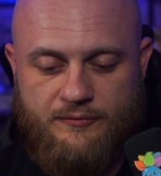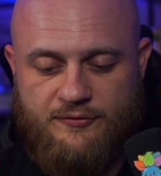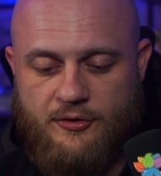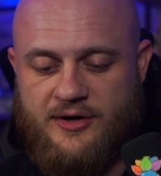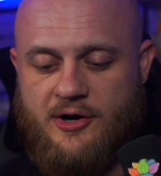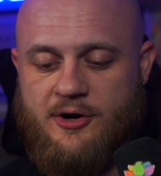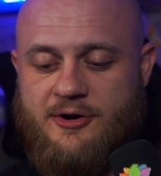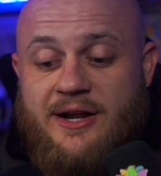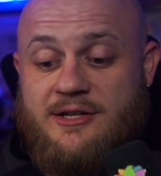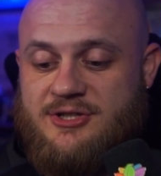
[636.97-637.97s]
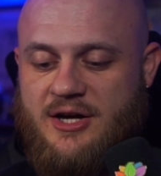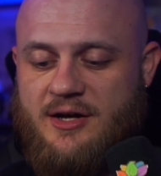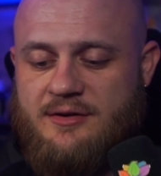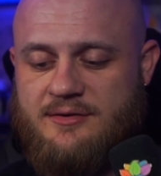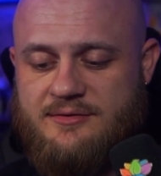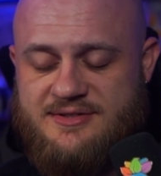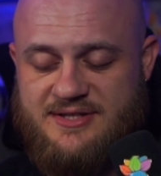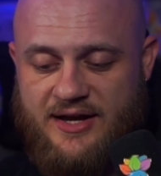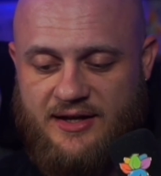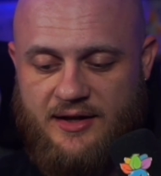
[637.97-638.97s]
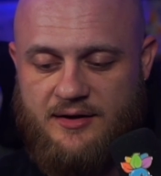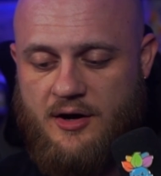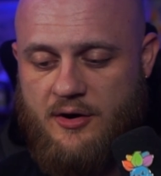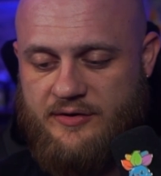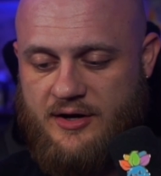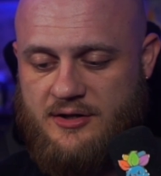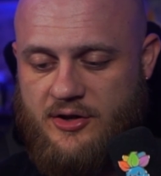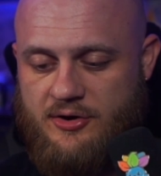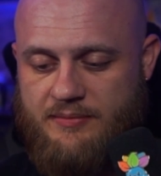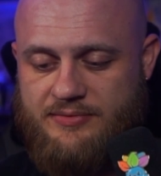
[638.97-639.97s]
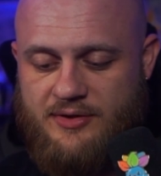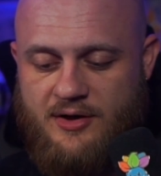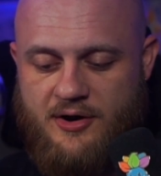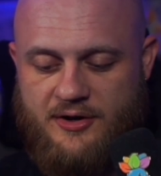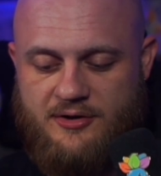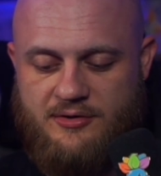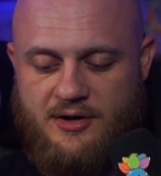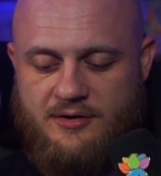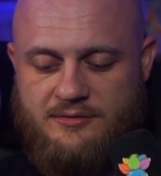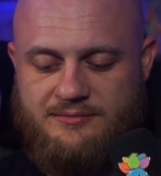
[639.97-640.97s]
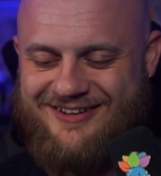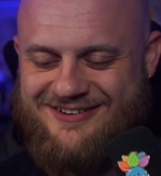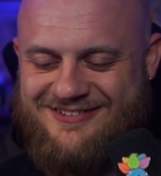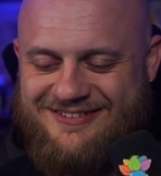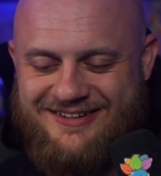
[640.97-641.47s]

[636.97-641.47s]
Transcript: Frogadier Greninja second. Are they gonna load up the Articuno? Uh-oh.